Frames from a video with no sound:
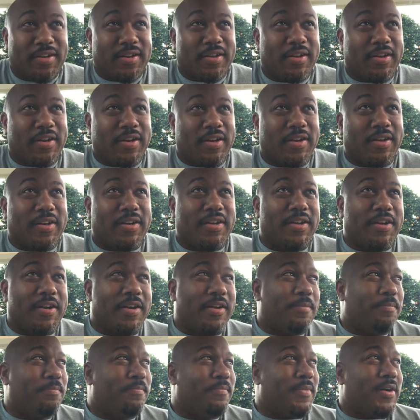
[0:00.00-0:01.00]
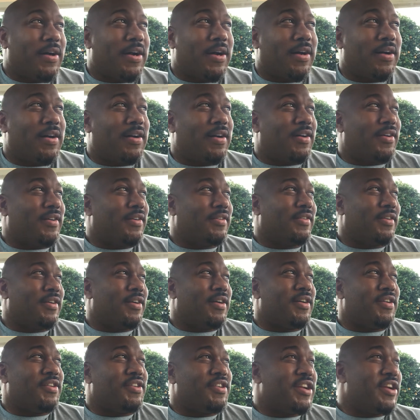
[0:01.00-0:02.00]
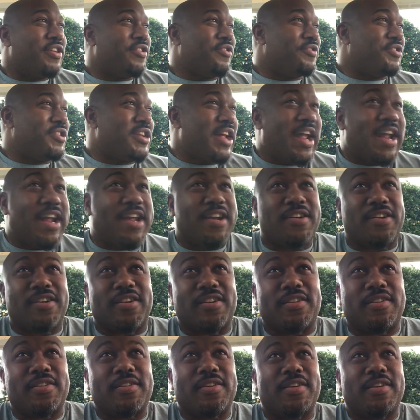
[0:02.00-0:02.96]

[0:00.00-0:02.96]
a dinner date, or